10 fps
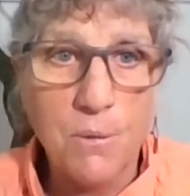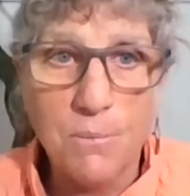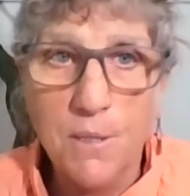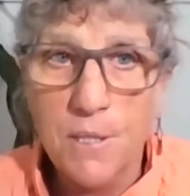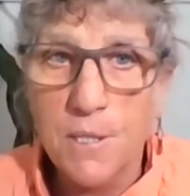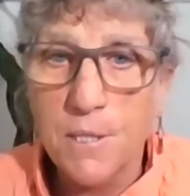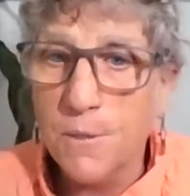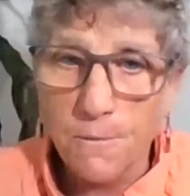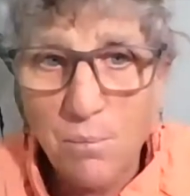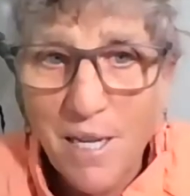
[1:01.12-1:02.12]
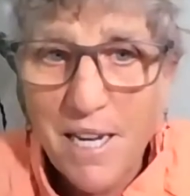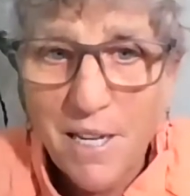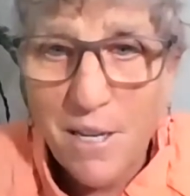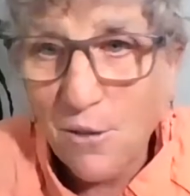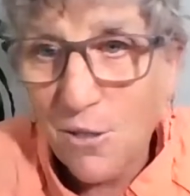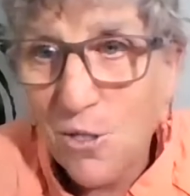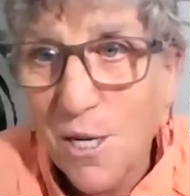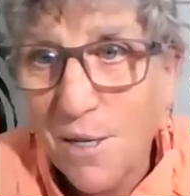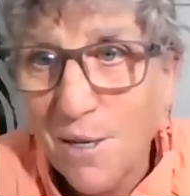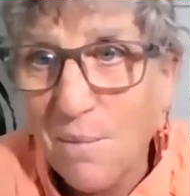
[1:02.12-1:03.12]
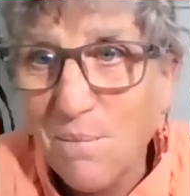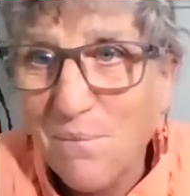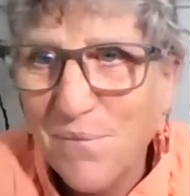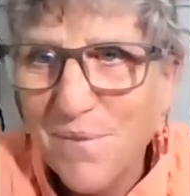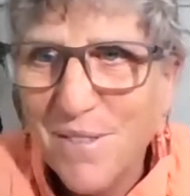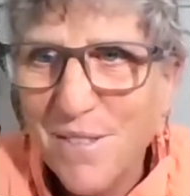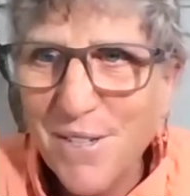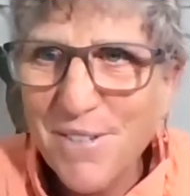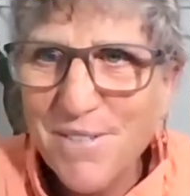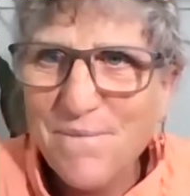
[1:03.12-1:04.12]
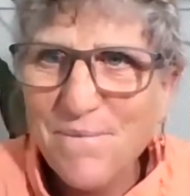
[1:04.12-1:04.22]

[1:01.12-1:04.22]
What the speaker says: busy too. Plant health checkup. Do you?